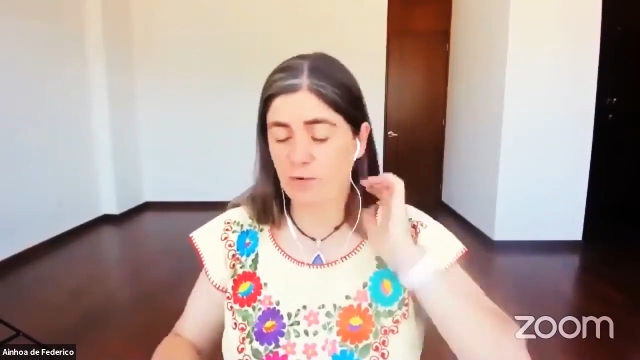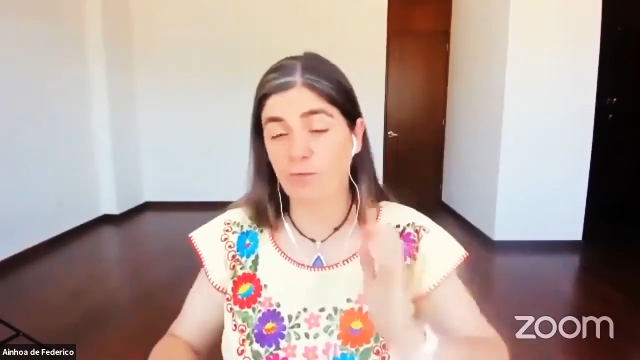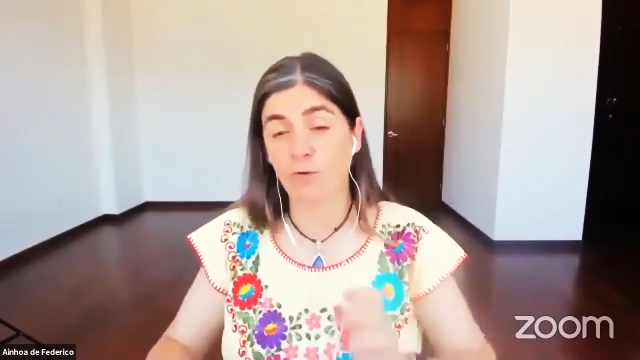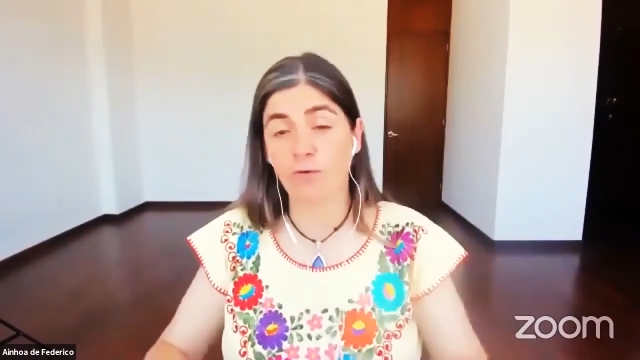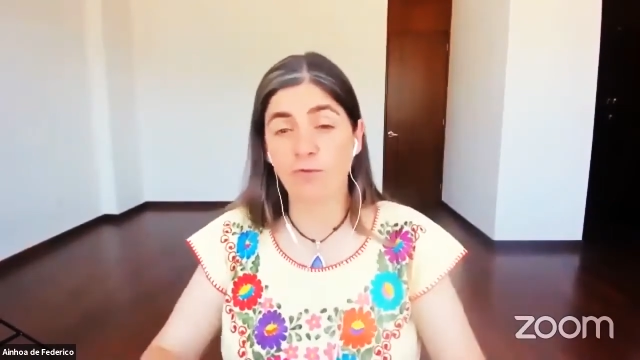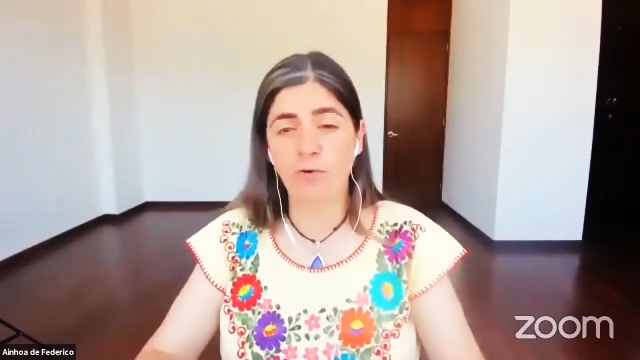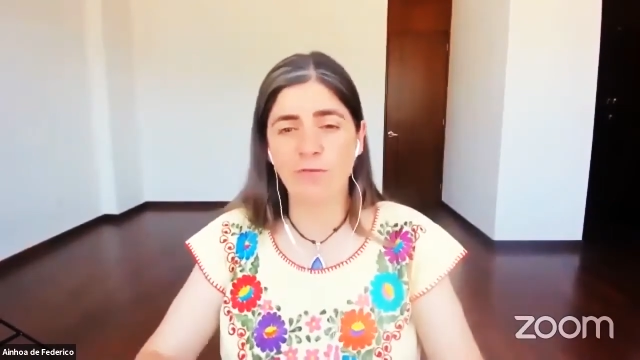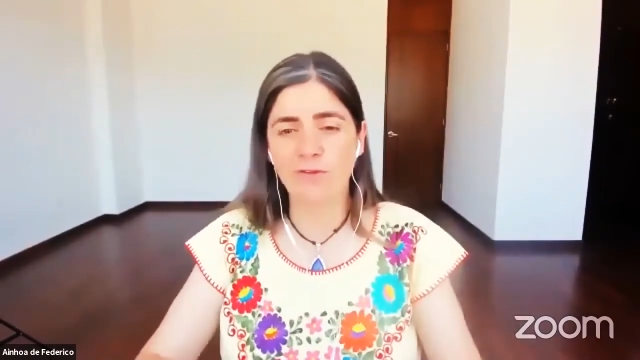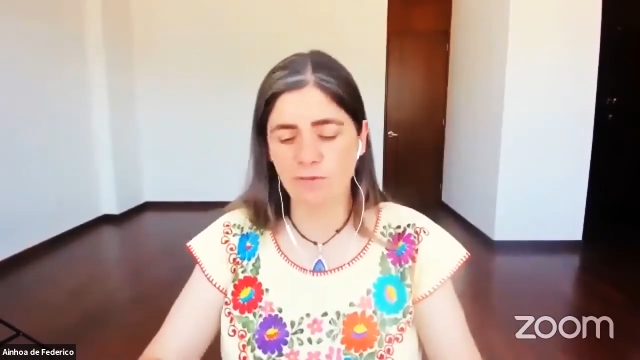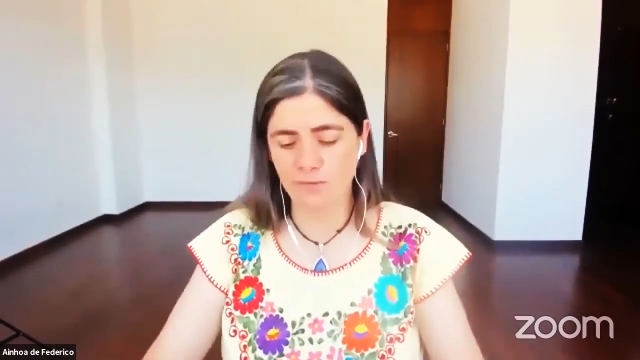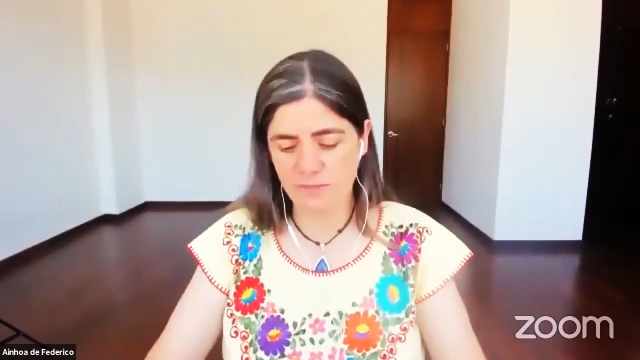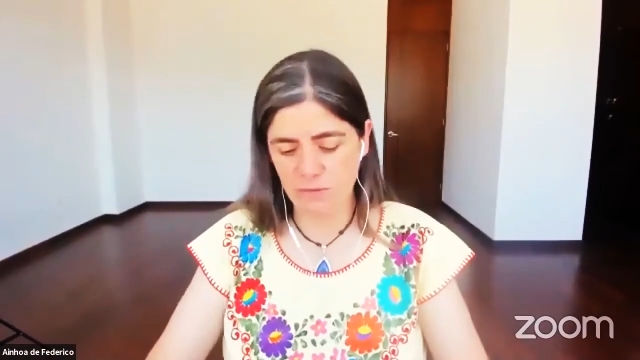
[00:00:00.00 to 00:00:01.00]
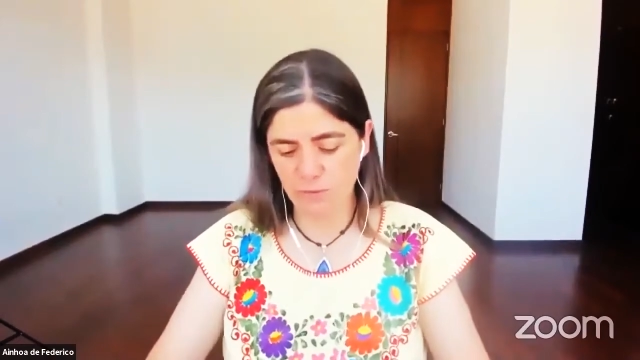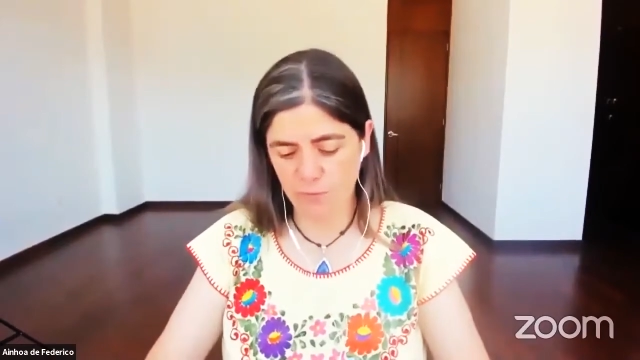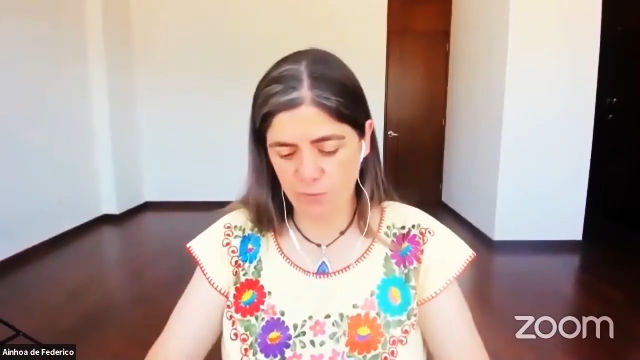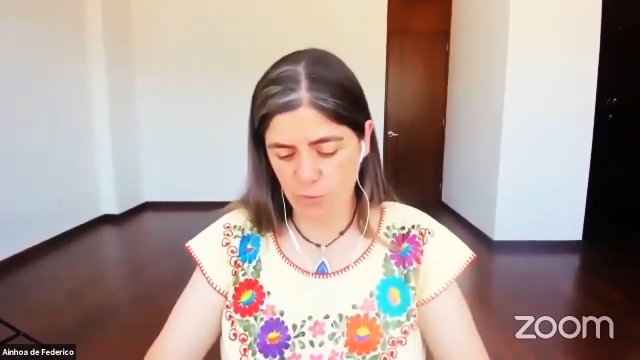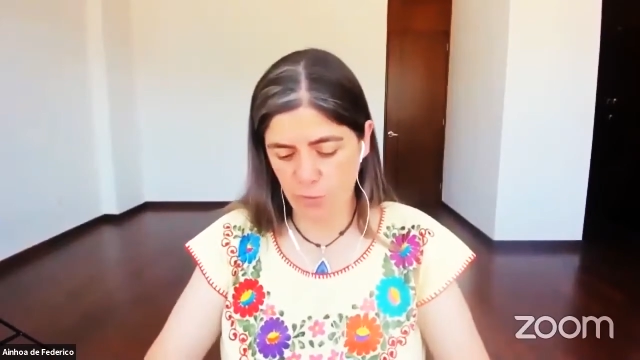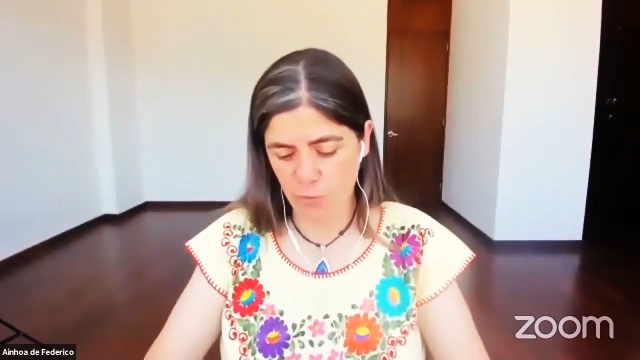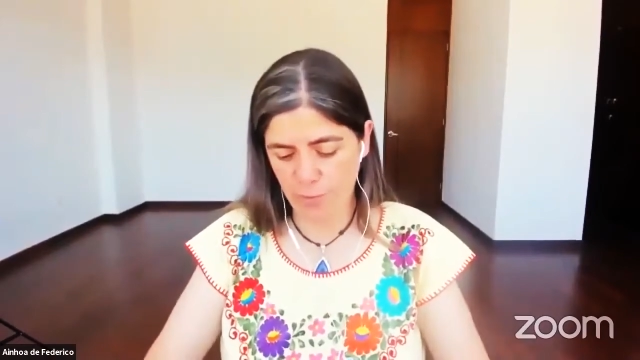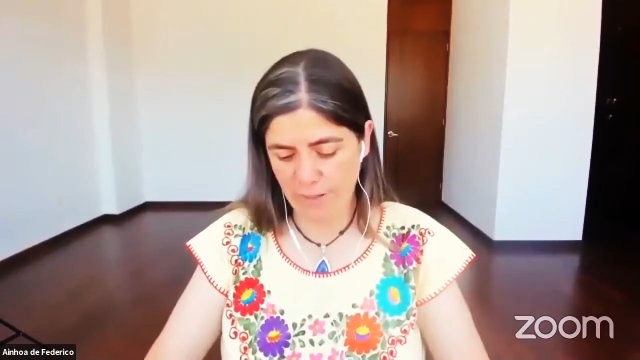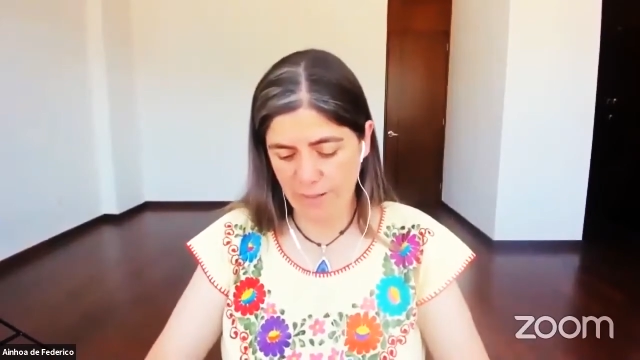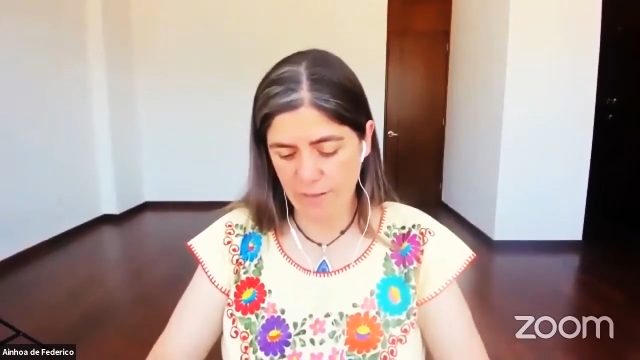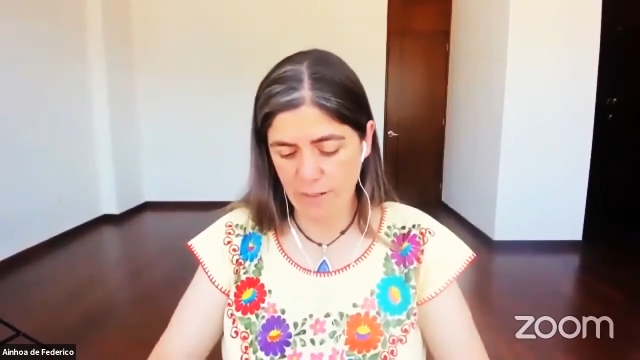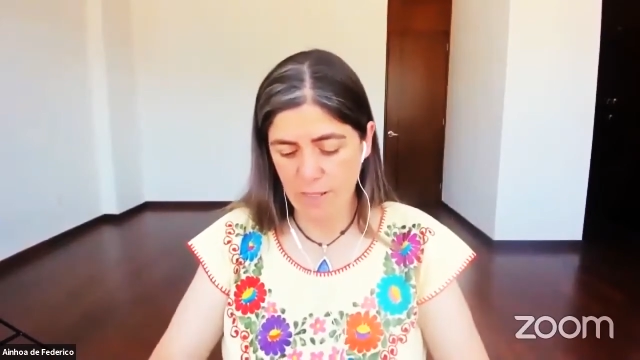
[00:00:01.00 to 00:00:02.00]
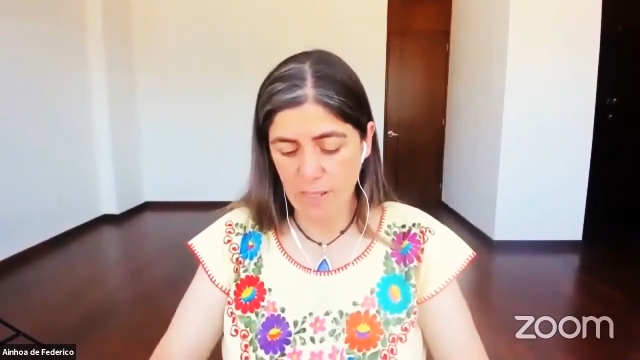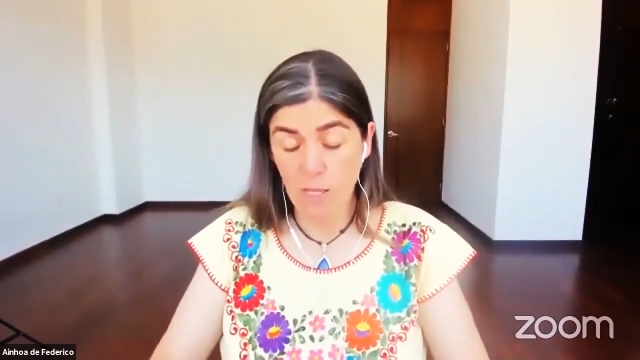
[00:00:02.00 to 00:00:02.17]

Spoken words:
of your foveal vision for your brain.